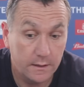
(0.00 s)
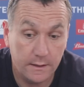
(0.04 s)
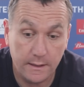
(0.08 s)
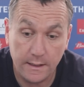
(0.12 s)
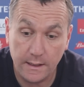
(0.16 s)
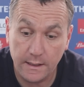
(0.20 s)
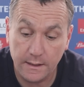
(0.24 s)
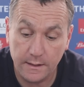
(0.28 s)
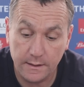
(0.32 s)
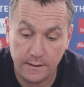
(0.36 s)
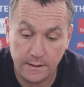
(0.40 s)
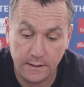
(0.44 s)

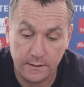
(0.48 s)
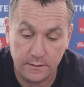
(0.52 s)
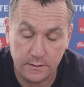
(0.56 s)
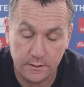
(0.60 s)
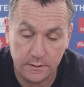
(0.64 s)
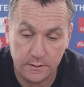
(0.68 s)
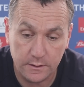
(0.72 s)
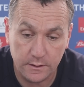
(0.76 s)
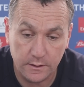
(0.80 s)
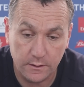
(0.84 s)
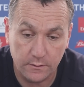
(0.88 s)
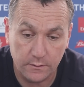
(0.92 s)
Yeah, great
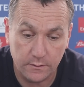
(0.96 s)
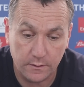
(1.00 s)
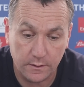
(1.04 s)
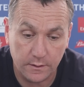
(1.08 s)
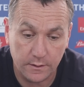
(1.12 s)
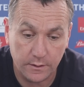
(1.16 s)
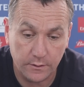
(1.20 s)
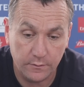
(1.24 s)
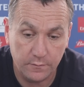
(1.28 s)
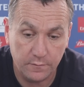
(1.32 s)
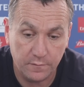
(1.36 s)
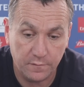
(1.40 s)
to see the
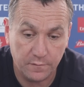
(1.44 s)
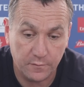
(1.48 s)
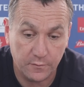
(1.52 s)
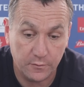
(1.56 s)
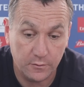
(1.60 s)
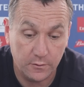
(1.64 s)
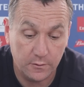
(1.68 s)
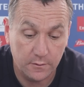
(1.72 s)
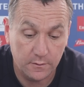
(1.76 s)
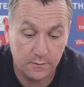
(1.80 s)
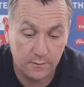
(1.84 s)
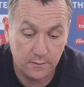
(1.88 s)
ground
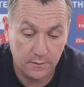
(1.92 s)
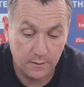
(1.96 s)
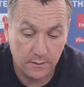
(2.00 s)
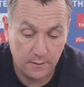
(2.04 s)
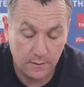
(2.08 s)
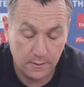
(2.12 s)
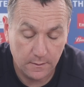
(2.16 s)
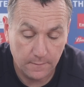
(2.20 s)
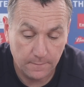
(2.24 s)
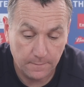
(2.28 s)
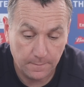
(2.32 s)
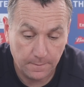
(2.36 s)
full.
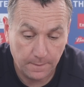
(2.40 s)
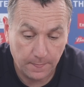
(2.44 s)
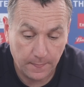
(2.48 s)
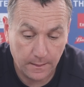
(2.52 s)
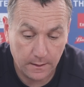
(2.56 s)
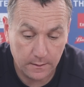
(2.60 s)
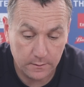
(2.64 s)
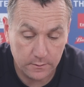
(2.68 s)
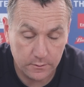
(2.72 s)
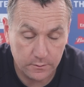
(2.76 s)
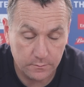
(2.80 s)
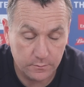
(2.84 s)

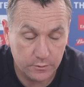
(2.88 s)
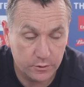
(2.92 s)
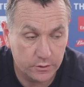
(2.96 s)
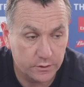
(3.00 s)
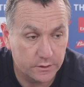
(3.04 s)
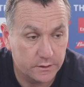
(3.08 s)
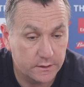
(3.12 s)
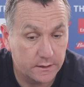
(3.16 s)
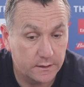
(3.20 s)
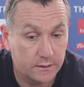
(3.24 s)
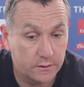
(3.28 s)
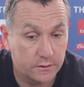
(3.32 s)
And somebody
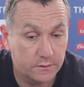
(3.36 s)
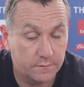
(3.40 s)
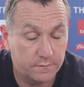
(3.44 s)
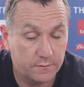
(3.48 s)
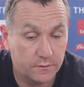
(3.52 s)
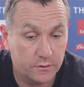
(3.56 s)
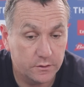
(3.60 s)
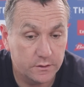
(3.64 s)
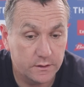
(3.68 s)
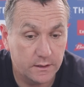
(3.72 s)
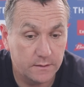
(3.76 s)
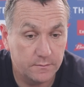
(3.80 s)
just said it's the
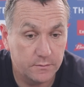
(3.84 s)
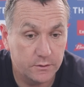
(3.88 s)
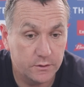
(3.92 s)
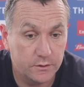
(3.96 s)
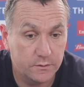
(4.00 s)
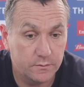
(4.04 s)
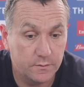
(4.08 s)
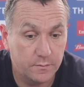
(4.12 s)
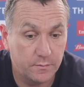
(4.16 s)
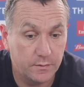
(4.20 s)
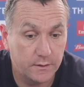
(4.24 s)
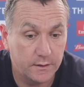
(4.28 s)
first time
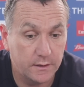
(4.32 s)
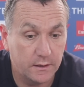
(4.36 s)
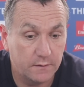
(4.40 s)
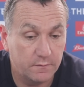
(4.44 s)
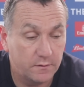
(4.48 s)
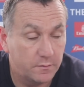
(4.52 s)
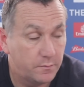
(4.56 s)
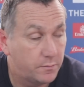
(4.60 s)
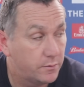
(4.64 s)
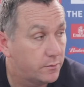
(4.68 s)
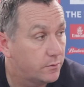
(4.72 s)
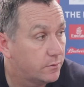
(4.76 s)
since we played
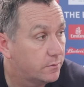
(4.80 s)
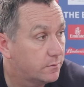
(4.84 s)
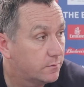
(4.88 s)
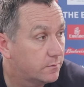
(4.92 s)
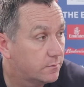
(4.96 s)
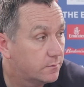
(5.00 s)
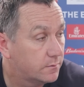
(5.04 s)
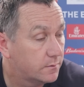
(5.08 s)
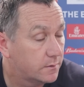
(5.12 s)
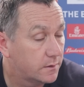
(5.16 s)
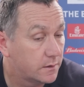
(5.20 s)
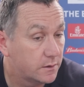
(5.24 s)
Liverpool
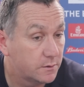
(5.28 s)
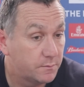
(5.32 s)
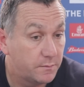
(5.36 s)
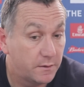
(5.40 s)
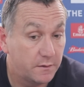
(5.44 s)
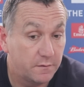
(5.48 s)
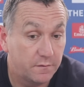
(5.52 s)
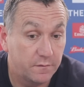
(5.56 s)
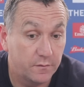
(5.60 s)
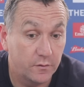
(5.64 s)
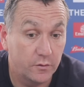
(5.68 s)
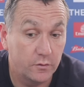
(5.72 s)
that it's
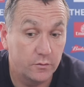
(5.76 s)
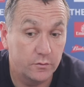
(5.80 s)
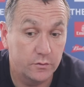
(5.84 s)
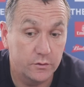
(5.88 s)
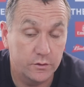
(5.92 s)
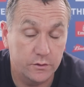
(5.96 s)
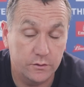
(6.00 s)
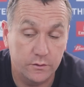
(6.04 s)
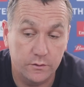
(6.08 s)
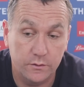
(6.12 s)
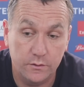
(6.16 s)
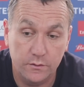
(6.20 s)
been full,
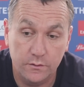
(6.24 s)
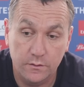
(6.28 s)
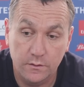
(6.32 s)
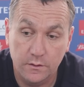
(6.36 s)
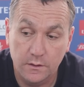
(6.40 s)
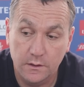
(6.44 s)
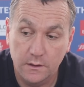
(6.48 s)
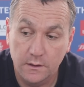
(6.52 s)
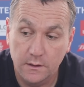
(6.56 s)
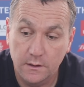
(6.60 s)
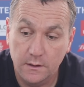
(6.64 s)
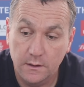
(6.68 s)
so
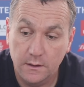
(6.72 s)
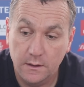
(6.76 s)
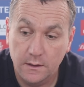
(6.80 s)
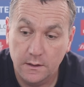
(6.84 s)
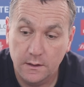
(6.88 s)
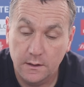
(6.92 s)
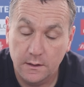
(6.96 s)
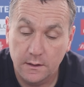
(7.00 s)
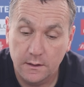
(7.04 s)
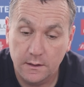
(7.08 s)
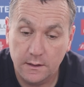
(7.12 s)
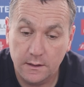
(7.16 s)

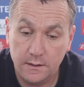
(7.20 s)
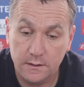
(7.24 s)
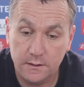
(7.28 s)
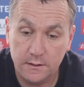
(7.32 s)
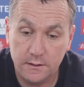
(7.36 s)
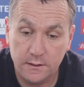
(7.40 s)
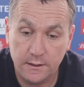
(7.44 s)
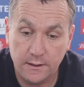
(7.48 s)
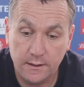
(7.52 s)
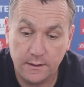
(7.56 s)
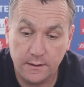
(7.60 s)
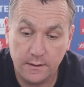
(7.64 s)

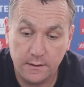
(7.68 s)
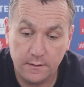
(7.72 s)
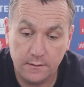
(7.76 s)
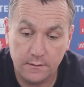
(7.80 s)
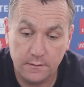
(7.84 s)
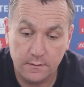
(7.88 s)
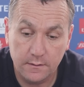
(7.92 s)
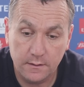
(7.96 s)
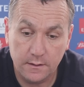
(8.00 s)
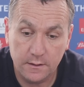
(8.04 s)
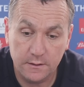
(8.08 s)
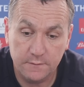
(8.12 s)
that's
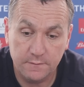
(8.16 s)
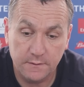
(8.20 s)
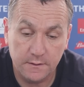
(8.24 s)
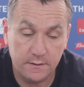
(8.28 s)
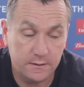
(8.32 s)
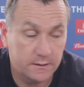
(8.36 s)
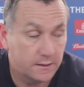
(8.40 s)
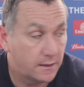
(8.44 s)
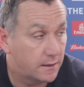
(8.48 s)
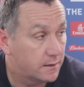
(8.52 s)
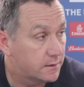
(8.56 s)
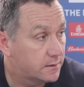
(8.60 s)

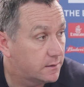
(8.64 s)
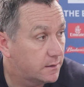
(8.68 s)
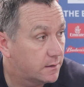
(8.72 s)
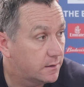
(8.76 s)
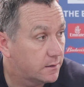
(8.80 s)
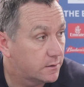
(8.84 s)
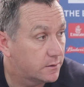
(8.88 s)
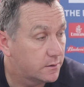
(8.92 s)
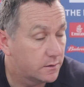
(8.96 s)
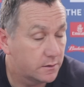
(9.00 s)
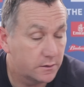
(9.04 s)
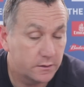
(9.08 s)

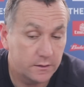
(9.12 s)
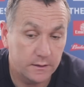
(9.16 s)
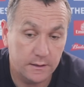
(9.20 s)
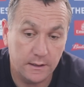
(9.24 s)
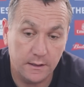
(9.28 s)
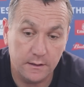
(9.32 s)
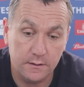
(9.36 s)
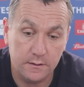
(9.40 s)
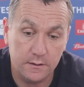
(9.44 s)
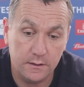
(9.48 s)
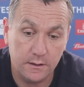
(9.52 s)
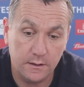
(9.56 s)
fantastic. It's
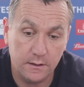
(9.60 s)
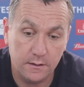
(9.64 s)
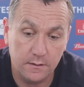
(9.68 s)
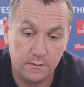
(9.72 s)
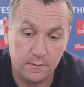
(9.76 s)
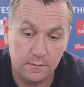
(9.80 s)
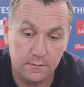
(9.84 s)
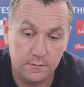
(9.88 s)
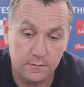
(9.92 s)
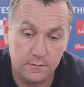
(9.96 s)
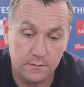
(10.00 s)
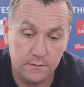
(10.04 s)
great
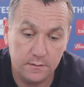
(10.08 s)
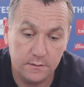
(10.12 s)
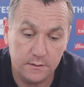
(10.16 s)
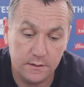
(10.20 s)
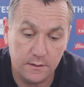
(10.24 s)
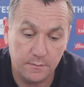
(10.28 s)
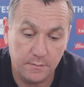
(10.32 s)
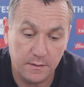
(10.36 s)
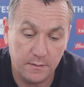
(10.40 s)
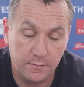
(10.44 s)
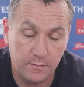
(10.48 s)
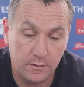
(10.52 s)

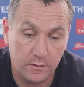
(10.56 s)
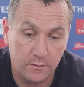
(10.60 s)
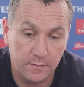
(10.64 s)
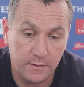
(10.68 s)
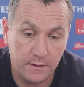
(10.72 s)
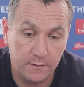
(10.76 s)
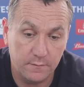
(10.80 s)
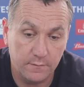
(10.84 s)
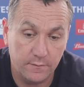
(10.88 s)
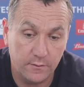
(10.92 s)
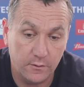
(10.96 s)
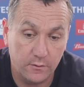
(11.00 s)
to be able to
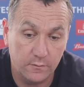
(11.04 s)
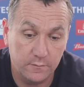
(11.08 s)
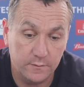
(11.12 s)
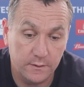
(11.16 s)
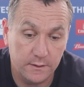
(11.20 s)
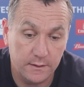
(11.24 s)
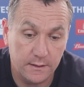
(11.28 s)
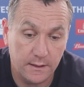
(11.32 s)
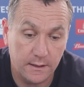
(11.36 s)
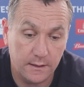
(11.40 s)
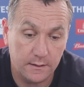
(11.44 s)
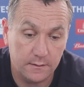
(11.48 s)
be
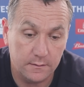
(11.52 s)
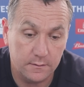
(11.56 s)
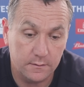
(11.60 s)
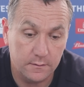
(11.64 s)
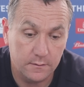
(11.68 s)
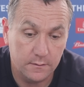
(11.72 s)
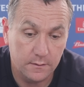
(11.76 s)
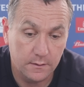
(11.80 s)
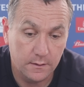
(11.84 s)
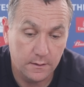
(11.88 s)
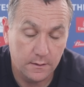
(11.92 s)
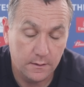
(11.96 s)
involved in that
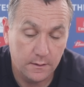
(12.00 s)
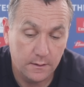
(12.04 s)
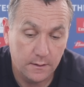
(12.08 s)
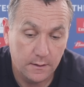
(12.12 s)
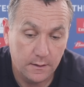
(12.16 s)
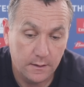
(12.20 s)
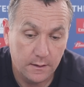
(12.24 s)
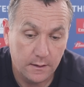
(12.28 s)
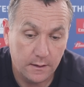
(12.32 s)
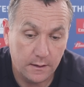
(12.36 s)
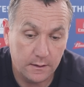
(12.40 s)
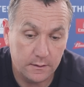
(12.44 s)

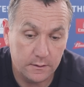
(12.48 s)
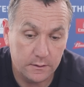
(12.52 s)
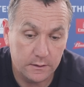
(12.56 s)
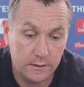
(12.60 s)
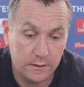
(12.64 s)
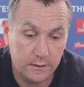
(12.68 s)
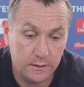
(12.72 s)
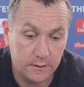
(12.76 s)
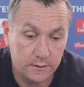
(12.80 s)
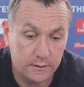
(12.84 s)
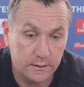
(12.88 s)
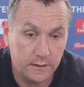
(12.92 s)
and
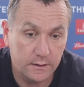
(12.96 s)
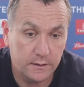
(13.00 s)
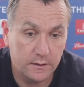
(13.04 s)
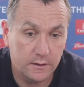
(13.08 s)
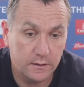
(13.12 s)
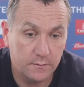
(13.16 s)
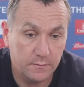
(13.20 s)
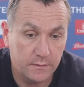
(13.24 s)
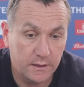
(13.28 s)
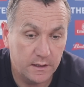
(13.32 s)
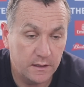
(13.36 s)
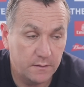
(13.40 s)
see the
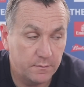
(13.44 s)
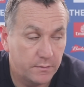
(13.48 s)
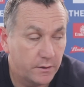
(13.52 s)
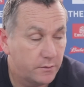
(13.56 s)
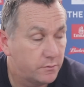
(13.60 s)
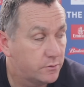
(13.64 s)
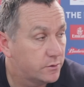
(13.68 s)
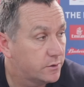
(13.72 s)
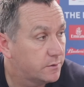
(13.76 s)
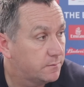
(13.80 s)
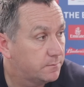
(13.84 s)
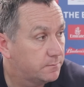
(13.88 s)
stadium
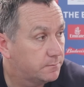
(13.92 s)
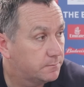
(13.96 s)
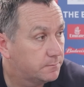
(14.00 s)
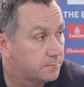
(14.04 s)
bouncing.